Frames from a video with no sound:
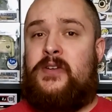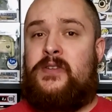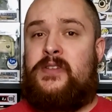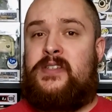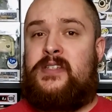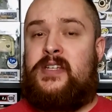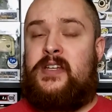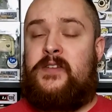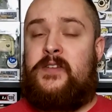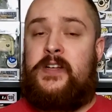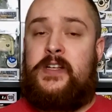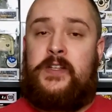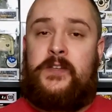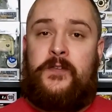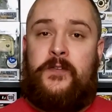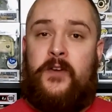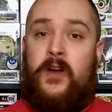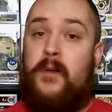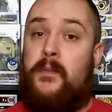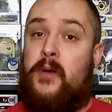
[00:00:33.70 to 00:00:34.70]
series
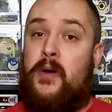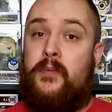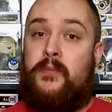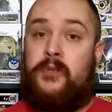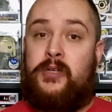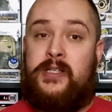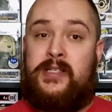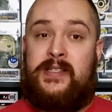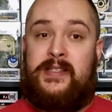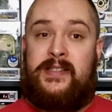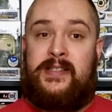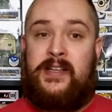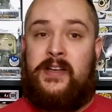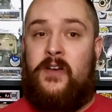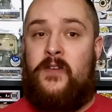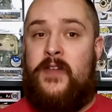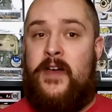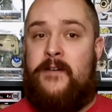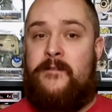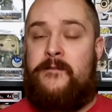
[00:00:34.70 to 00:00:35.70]
from
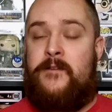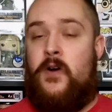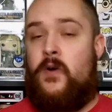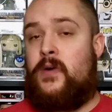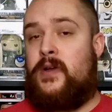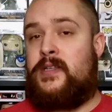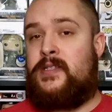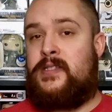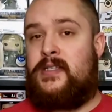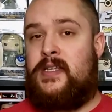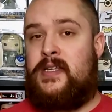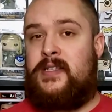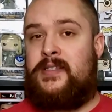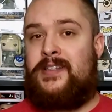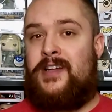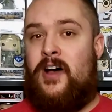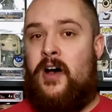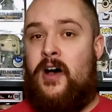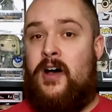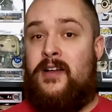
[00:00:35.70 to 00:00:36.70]
Brazil that focuses
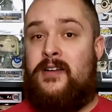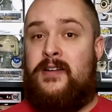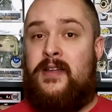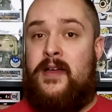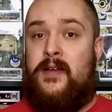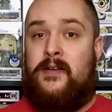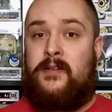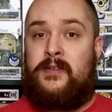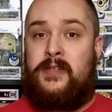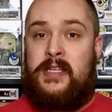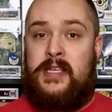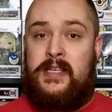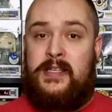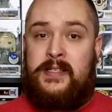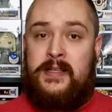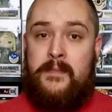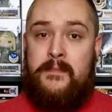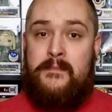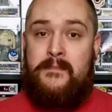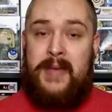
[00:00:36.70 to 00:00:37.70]
on
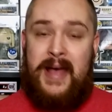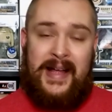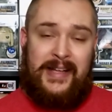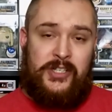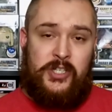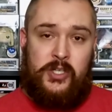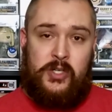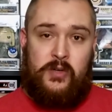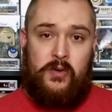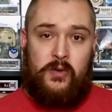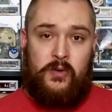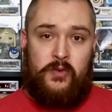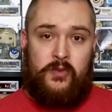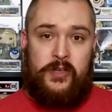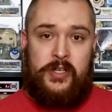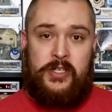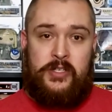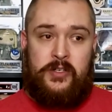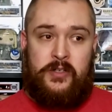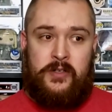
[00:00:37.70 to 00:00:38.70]
these magical
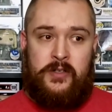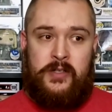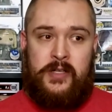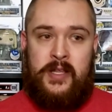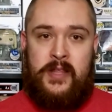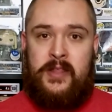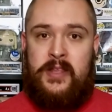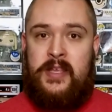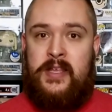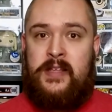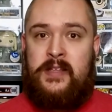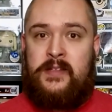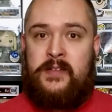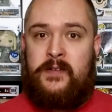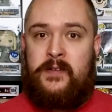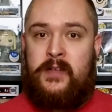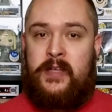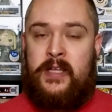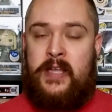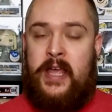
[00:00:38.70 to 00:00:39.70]
creatures, these
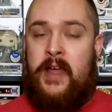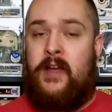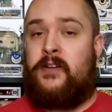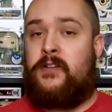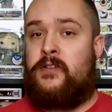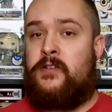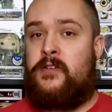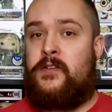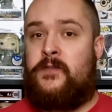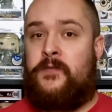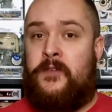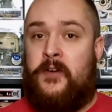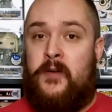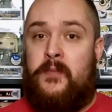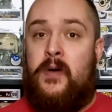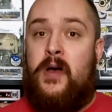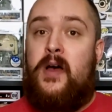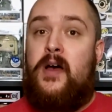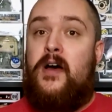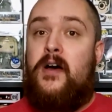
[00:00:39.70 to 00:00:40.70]
characters
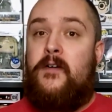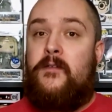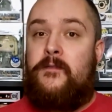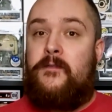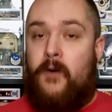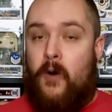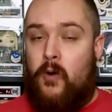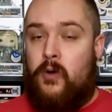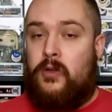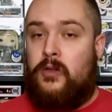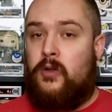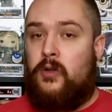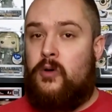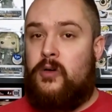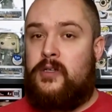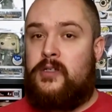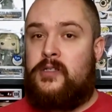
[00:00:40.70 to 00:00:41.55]
from folklore